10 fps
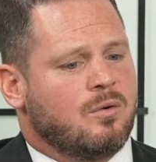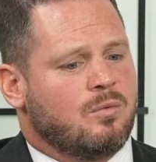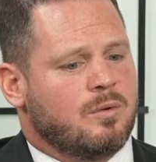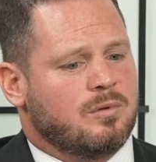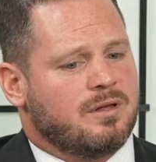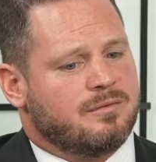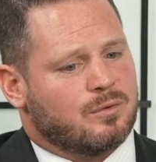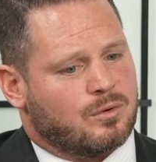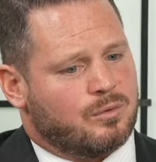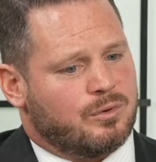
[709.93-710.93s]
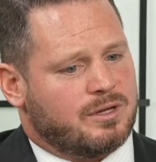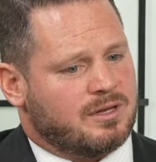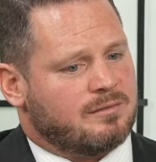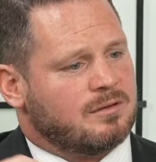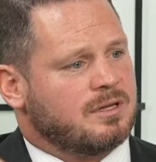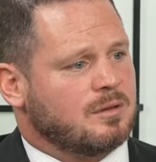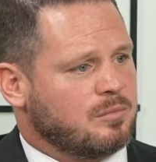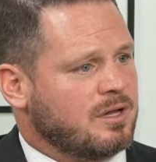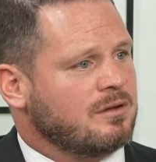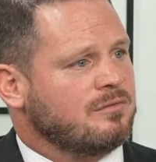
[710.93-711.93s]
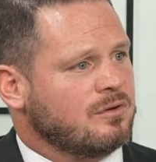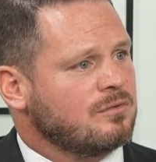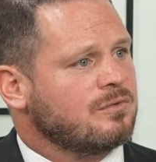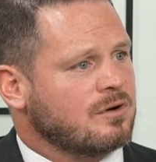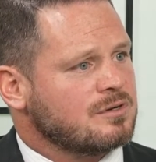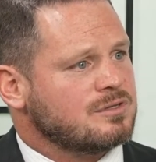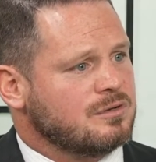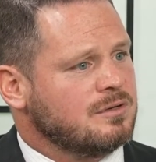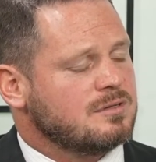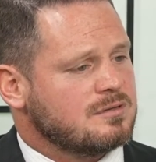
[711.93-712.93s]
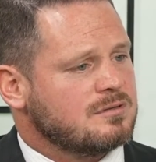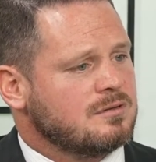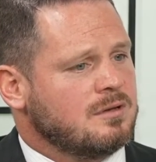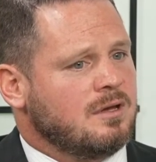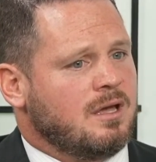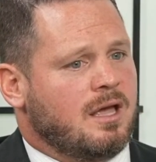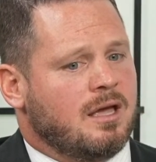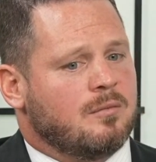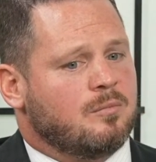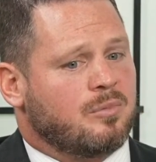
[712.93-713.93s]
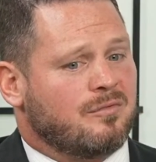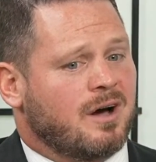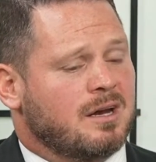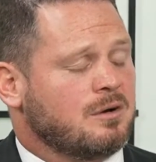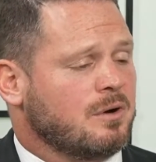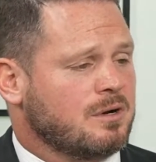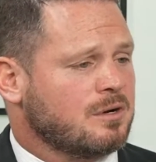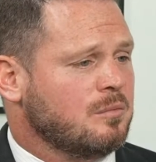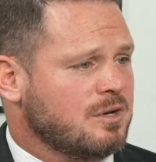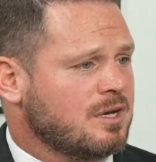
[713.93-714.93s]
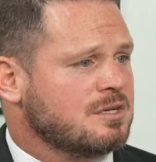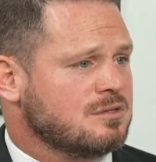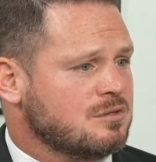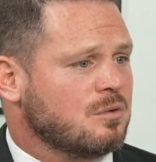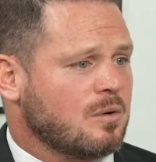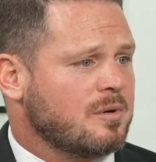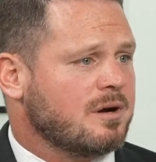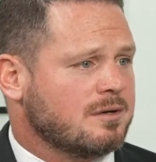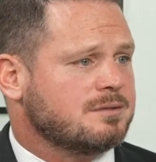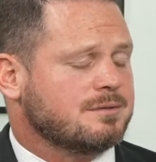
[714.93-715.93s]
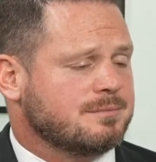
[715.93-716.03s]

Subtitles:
we believe that we're really leveling the playing field for our students and providing greater communication to our parents.